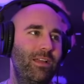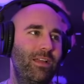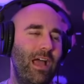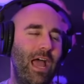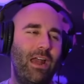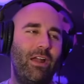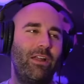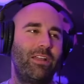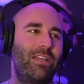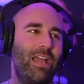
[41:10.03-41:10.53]
I
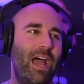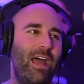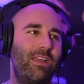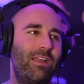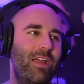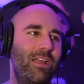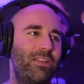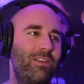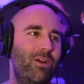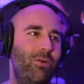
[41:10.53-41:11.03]
don't got
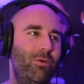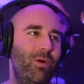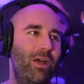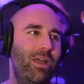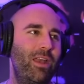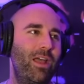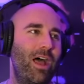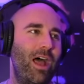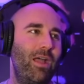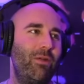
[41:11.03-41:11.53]
it. You know
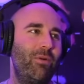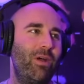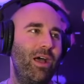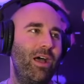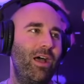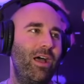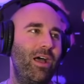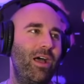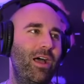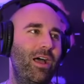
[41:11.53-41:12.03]
what?
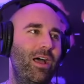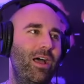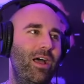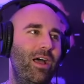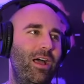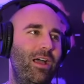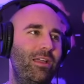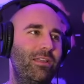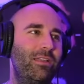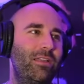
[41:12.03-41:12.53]

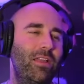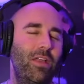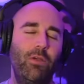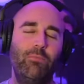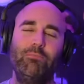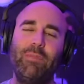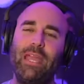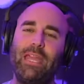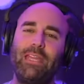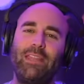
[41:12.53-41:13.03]

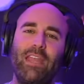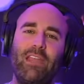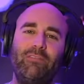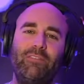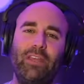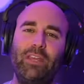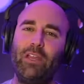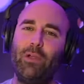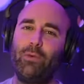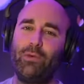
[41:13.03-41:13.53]
Making that
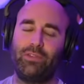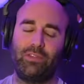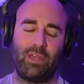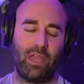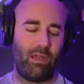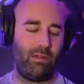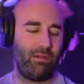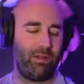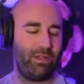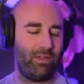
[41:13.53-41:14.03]
video with
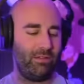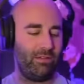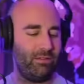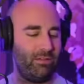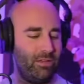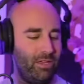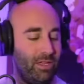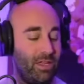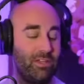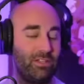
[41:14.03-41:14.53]
Gary,
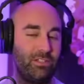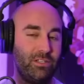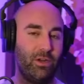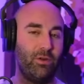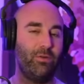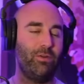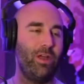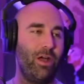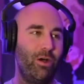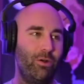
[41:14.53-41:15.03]
in case you
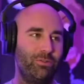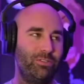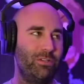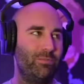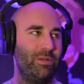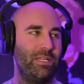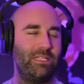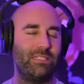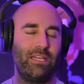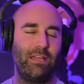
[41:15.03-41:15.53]
don't know,
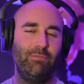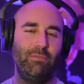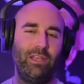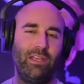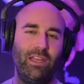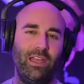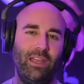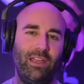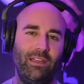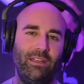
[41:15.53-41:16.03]
somebody sent
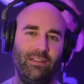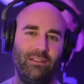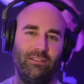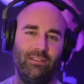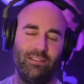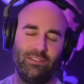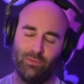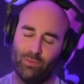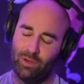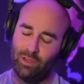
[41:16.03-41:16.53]
me
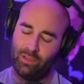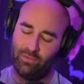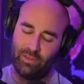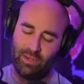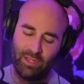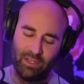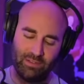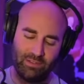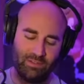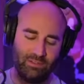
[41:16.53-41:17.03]
it's one of the
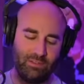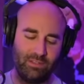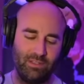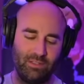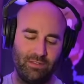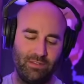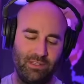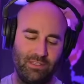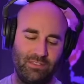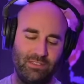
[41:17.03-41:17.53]
videos that
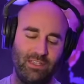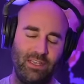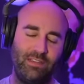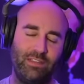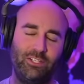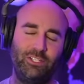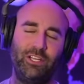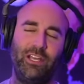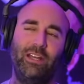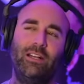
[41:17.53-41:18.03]
you can see on the
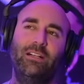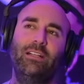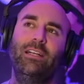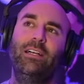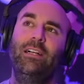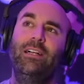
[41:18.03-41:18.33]
channel.